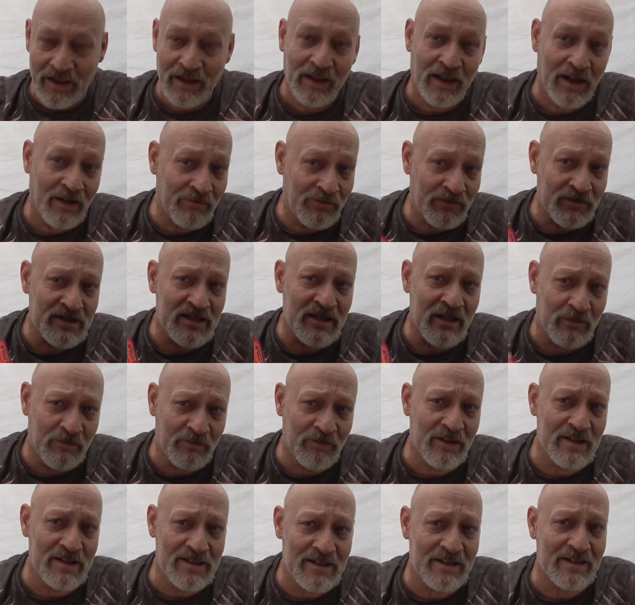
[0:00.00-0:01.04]
And for some
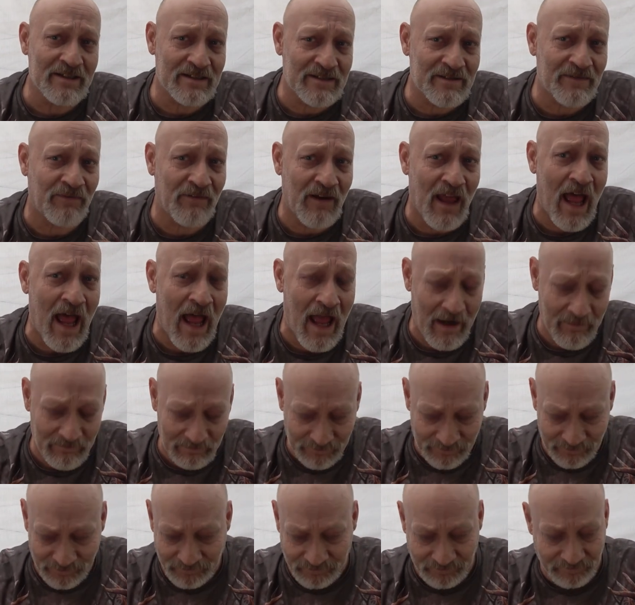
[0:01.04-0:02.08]
reason it's flat.
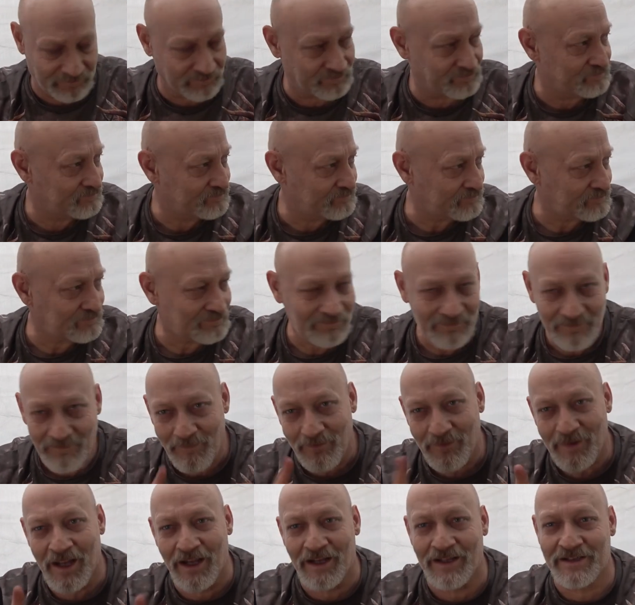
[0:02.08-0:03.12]
Hmm.
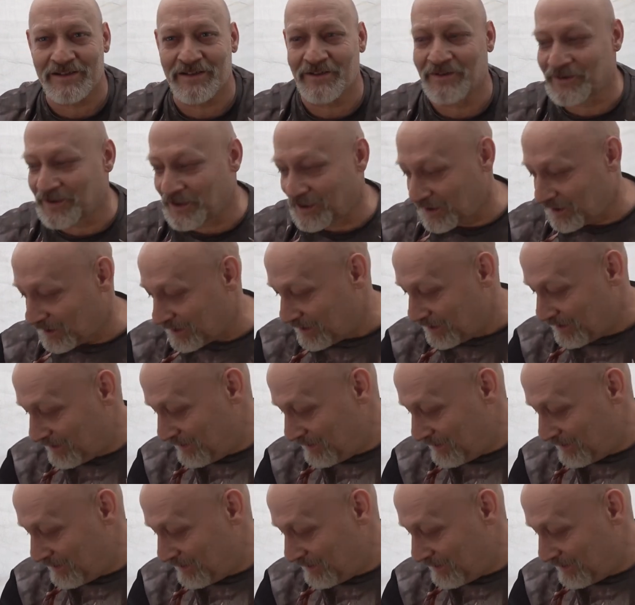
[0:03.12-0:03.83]
That's okay.